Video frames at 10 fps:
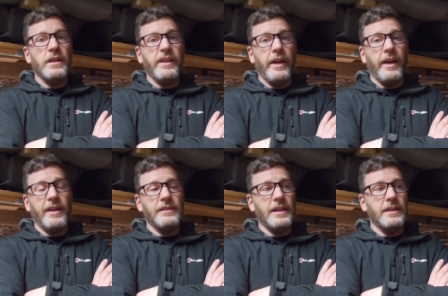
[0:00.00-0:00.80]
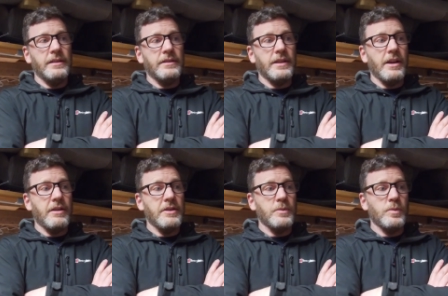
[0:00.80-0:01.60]
Yeah, and then there
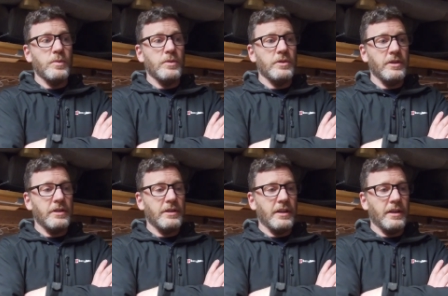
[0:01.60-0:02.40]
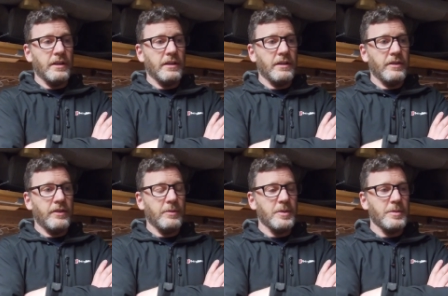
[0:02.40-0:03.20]
is another thing.
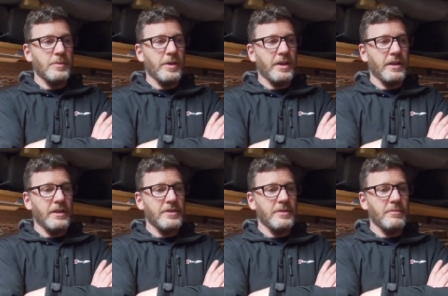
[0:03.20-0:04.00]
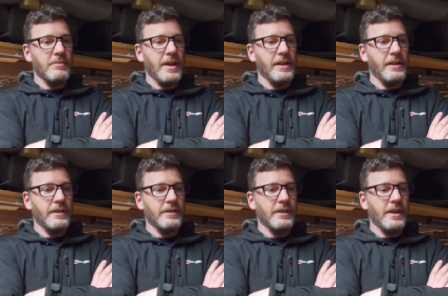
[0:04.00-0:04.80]
Someone's been working on some
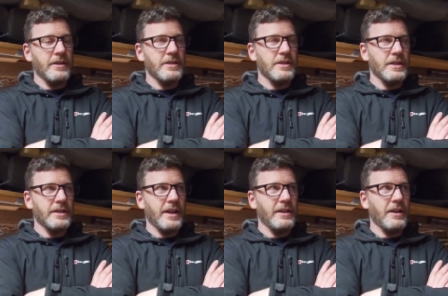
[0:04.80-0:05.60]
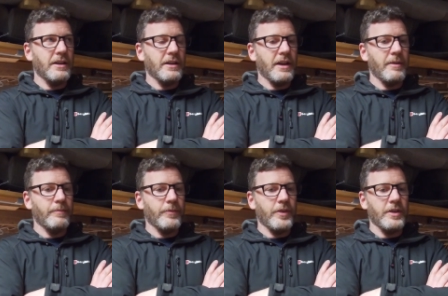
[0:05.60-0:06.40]
analog, digital to analog
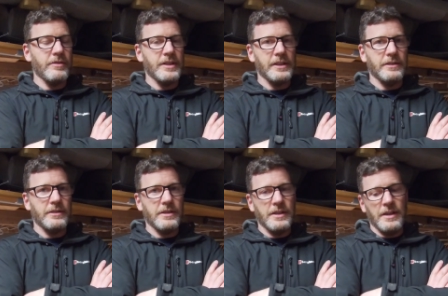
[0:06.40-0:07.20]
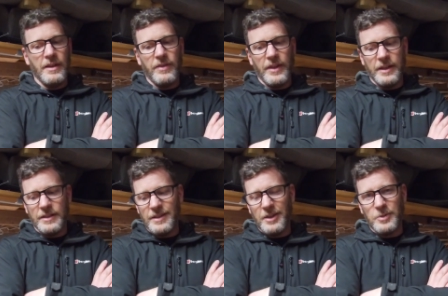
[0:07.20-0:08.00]
sort of little
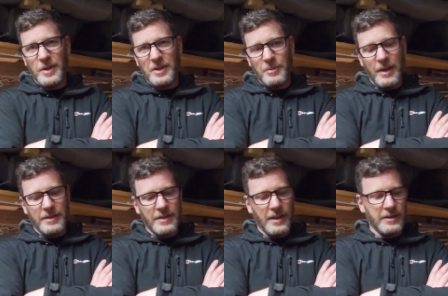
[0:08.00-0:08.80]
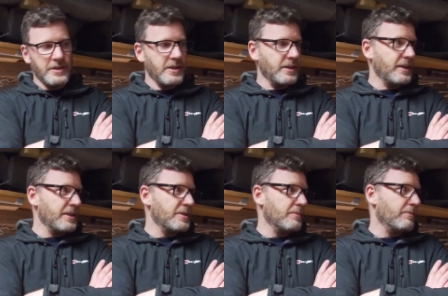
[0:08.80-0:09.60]
things, Arduino based things to
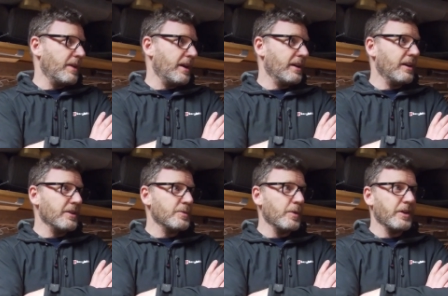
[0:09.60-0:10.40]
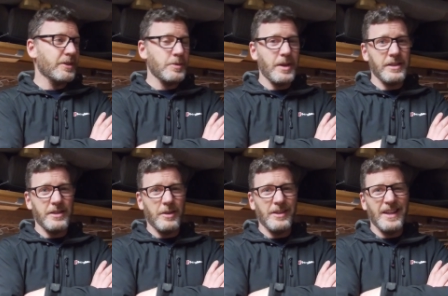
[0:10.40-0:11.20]
get some clocks working as well.
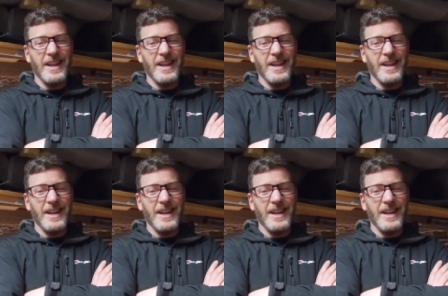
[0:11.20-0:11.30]
So